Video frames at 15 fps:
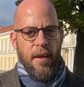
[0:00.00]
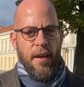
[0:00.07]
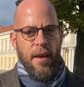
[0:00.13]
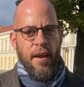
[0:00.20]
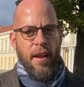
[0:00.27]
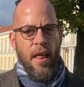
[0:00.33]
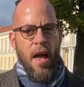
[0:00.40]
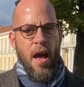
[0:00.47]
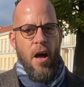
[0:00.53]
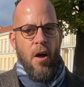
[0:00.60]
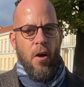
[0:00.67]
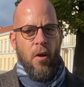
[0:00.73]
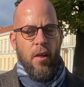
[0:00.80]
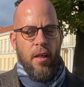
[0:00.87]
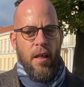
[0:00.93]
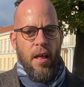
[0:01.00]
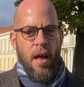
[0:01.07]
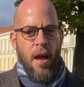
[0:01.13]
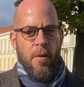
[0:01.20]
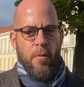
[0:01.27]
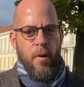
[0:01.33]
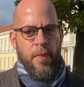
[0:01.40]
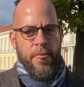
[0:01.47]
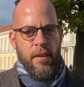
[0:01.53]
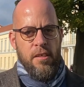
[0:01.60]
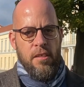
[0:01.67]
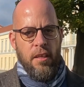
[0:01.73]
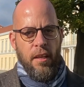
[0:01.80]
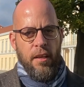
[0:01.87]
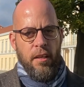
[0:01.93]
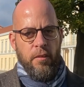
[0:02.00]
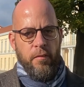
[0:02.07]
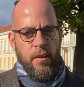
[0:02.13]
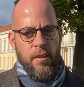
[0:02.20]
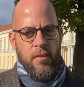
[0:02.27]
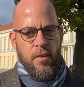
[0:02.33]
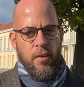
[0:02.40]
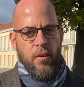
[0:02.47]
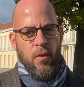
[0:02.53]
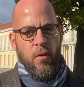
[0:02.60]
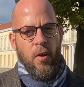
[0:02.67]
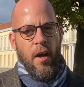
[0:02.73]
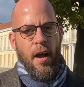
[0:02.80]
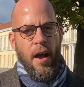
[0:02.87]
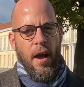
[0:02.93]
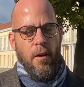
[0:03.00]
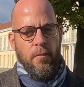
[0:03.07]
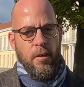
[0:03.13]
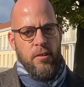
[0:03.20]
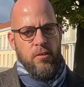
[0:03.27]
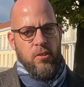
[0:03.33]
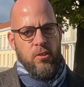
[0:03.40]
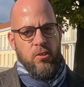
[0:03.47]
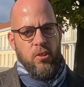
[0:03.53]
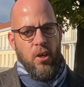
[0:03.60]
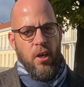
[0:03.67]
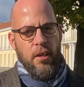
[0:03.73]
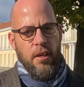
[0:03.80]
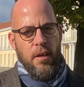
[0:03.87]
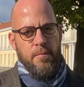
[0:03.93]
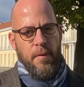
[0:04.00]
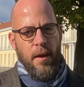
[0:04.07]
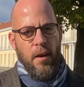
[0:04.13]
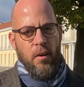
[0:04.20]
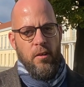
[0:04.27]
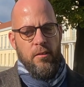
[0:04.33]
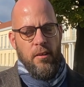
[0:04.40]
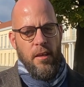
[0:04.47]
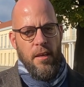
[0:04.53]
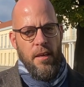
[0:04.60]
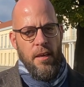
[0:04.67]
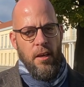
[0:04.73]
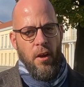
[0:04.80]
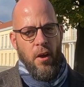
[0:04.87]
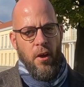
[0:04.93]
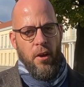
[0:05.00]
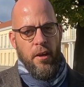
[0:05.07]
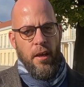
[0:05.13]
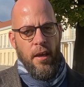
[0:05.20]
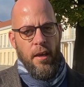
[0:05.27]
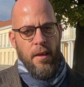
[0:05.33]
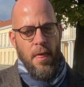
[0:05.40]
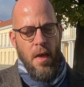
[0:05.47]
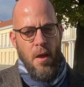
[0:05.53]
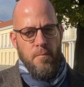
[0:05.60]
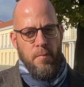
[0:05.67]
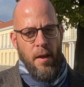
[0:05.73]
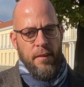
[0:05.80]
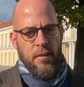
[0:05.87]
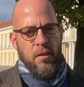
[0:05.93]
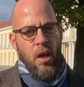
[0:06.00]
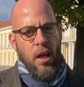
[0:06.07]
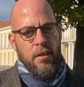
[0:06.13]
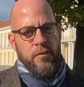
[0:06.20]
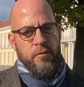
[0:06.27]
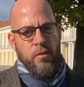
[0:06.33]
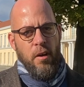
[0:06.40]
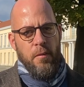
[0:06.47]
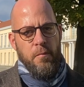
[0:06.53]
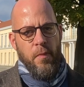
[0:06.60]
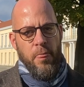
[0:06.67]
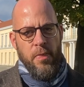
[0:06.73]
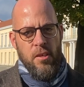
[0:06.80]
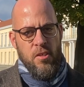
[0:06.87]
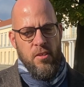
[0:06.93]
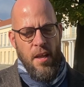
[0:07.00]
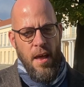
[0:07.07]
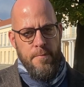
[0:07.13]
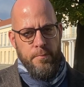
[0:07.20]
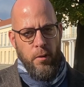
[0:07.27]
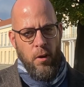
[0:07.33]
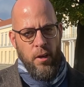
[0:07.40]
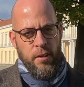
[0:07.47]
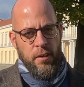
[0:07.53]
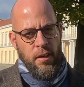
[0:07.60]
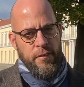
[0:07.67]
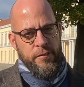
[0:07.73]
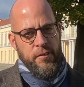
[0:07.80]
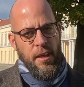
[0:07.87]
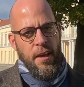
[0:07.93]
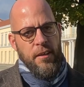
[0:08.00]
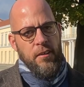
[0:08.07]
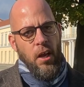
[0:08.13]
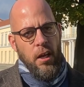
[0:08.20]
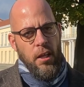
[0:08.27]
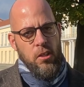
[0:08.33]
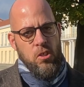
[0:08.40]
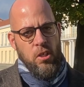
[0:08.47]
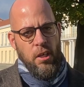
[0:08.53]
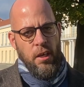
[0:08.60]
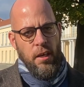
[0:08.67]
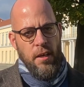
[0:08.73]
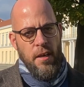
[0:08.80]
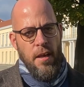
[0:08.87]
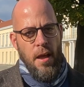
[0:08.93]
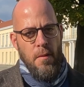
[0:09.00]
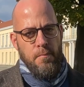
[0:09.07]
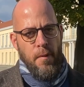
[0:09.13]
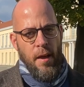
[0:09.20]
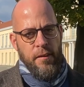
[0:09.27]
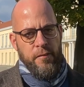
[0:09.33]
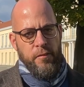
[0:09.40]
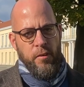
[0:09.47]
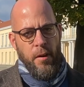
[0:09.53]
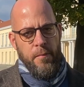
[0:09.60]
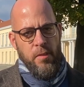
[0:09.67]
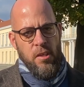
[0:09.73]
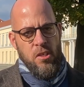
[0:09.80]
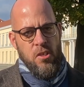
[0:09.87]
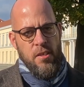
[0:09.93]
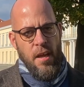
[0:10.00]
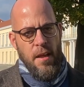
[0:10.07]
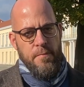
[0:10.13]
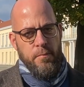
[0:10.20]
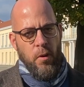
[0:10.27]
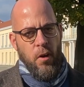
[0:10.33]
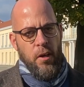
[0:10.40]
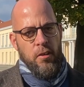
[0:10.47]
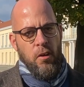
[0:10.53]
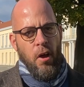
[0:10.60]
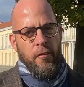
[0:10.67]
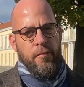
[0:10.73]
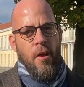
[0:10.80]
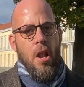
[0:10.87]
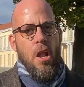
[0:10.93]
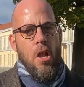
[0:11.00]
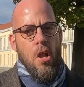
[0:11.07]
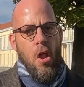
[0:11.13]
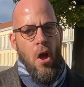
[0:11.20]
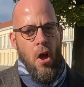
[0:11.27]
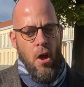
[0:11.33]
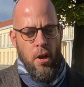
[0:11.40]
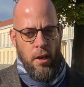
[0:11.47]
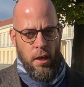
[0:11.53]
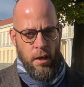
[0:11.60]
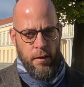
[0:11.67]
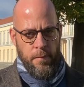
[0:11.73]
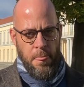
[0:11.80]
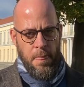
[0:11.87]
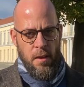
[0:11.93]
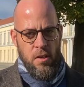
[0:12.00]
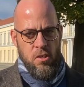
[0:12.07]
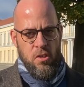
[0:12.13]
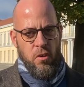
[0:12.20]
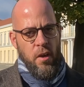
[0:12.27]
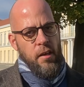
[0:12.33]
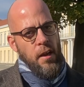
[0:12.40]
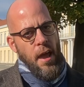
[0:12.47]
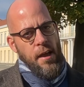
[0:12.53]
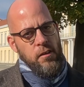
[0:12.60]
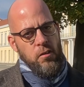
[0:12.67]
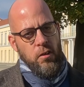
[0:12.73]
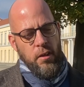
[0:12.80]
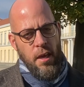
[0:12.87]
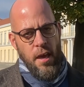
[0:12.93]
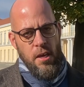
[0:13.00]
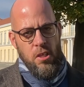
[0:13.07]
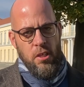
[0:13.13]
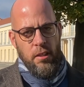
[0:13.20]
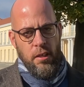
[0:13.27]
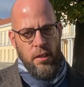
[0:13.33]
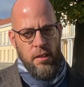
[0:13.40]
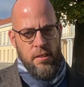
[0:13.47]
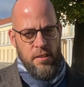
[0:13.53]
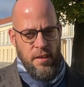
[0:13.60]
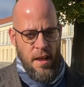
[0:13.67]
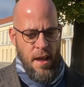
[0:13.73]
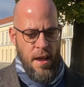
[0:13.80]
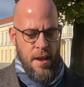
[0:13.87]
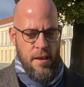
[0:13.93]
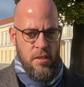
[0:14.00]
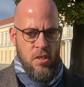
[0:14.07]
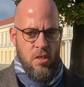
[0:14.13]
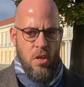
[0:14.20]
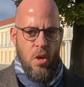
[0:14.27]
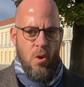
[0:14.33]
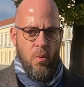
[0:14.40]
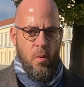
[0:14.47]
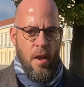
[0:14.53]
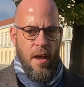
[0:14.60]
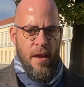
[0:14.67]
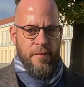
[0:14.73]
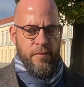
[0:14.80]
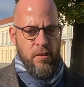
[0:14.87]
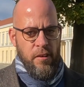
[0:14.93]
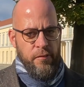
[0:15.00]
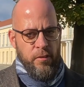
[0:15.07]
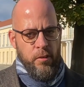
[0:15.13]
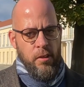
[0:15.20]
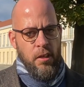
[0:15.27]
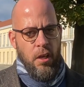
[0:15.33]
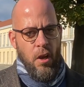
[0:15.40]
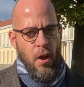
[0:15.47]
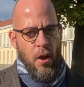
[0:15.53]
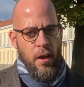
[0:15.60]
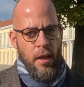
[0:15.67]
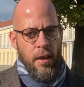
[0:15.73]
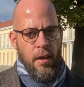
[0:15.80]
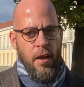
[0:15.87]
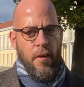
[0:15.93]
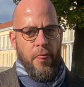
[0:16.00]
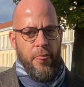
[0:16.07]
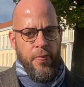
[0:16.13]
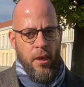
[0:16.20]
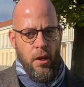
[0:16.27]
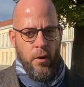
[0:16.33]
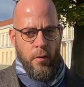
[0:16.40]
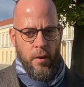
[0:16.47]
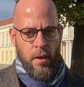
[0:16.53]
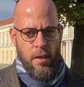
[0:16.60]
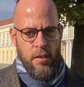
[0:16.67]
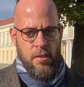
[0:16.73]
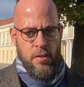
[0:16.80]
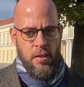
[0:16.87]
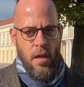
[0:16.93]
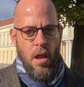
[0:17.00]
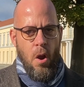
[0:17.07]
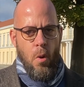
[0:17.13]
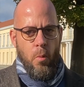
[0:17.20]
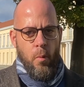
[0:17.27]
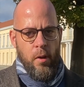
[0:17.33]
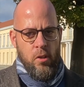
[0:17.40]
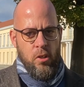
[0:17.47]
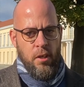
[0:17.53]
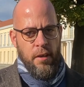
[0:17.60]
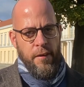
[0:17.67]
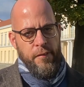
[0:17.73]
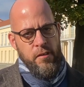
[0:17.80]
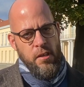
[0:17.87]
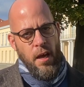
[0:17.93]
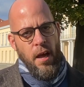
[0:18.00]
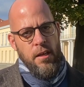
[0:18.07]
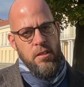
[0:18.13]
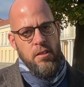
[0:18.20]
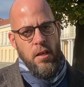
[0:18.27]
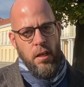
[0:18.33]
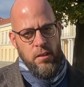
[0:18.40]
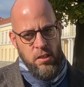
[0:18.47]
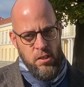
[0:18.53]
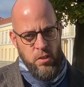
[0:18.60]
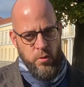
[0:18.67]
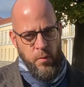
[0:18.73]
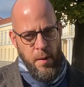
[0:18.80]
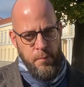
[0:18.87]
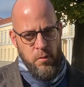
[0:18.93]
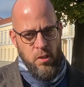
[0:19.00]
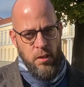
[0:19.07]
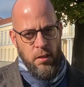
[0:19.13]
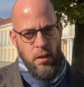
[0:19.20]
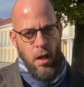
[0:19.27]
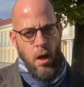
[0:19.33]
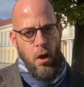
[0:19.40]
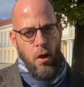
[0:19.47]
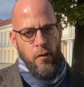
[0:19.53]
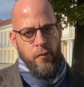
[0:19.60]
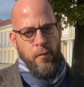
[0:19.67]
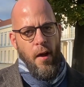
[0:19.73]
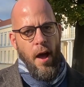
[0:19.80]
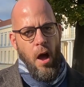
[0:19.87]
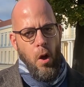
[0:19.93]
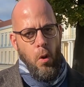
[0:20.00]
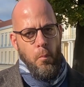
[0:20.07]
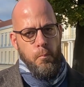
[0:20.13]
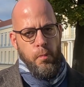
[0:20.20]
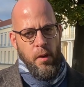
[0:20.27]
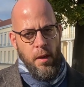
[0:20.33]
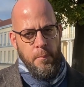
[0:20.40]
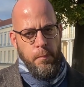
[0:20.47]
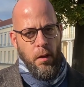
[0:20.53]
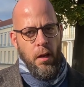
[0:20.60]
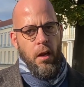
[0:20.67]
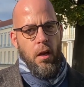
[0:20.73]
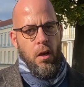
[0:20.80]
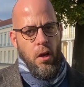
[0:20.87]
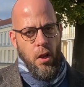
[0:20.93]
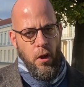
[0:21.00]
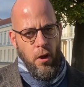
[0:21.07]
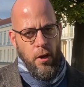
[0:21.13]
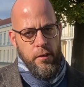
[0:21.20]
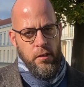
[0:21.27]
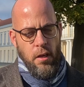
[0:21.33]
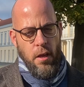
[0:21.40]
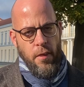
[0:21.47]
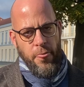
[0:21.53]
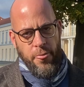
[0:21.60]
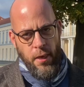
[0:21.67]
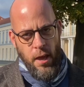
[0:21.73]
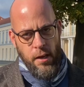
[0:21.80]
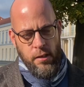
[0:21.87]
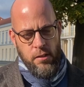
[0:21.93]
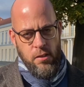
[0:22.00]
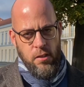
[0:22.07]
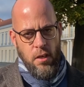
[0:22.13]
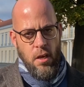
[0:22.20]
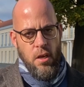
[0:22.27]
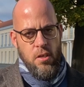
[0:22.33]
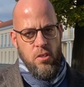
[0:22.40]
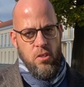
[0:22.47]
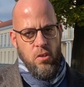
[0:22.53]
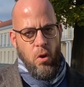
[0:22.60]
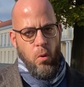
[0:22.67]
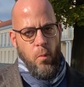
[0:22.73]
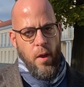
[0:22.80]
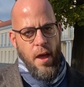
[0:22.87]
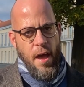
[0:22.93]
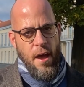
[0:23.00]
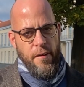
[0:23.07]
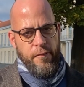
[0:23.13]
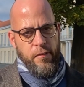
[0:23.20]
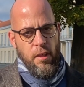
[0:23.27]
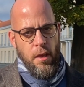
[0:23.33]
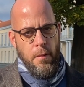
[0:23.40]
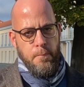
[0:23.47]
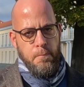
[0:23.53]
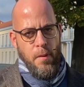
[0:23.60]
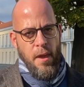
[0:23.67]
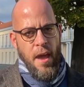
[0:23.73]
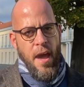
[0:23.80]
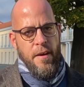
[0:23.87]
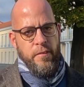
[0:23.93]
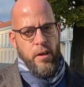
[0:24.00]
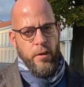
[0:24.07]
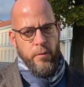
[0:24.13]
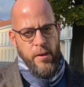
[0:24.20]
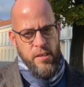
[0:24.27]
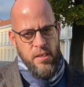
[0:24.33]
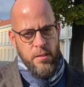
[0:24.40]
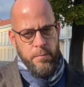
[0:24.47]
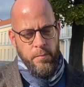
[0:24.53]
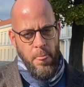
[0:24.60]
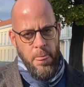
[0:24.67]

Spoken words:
Hello! With this little video I want to talk about e-learning, but not from the standpoint of technology, but from the standpoint of learning. So in educational science we have different learning theories, which gives us a description of how people learn things. So we have the behaviorism,